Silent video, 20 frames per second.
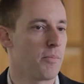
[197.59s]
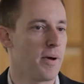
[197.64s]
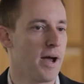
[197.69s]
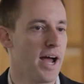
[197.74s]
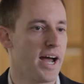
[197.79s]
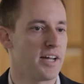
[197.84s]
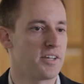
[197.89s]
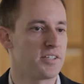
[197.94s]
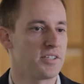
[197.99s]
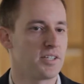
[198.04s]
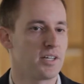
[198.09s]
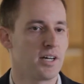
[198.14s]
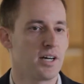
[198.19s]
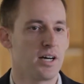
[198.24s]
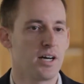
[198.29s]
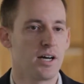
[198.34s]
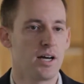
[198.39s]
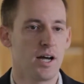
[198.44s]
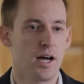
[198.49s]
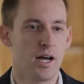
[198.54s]
pass
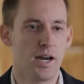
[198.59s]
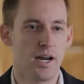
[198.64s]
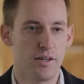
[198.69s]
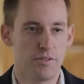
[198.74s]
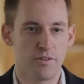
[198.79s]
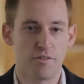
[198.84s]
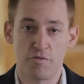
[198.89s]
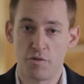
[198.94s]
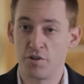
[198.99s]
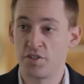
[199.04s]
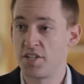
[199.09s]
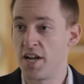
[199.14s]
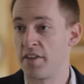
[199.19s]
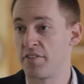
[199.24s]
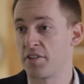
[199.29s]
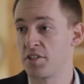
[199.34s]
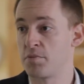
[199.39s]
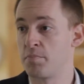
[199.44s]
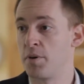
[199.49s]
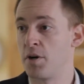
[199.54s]
the first
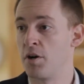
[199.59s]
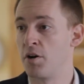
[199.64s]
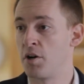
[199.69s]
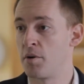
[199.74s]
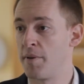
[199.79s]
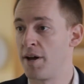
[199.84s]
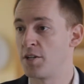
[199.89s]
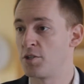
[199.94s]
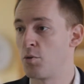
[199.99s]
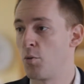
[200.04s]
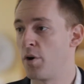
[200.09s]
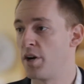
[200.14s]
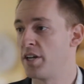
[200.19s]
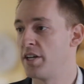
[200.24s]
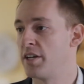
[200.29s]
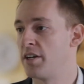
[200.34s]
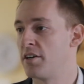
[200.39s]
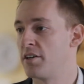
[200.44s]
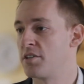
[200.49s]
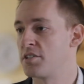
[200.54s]
ethics bill in about 20
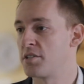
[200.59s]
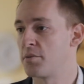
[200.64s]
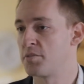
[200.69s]
years.